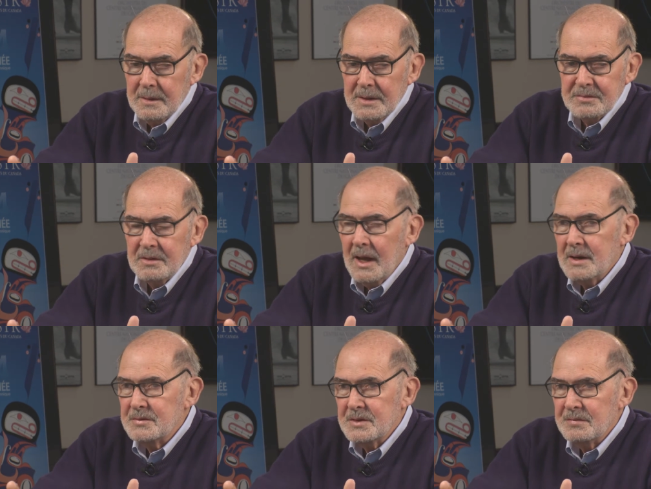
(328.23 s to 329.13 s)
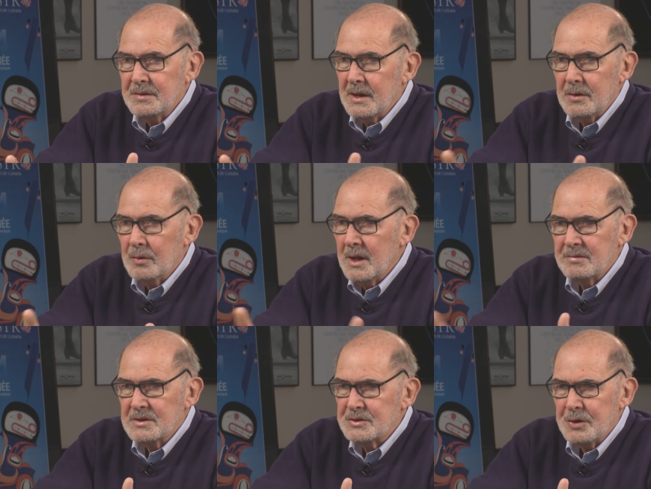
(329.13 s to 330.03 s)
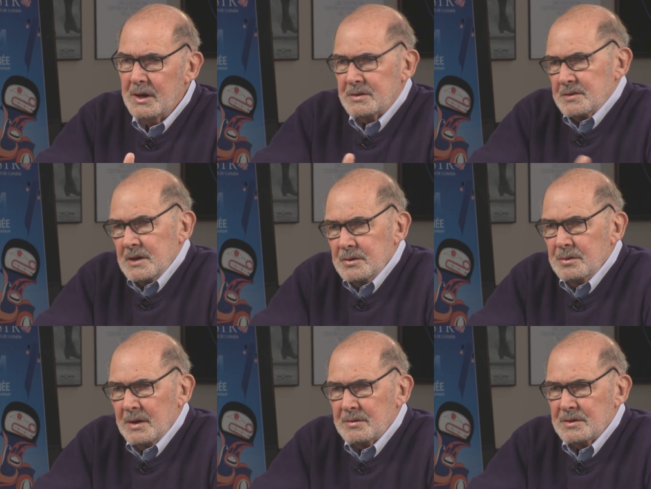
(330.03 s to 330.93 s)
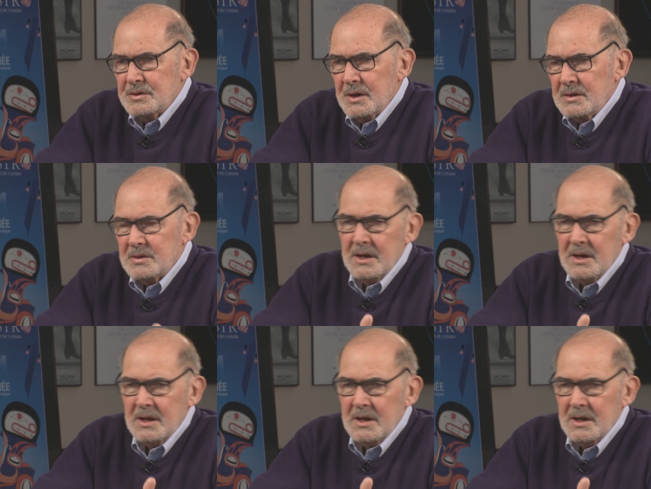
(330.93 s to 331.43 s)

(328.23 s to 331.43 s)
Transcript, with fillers: It's not as if they don't have constraints. They do have constraints.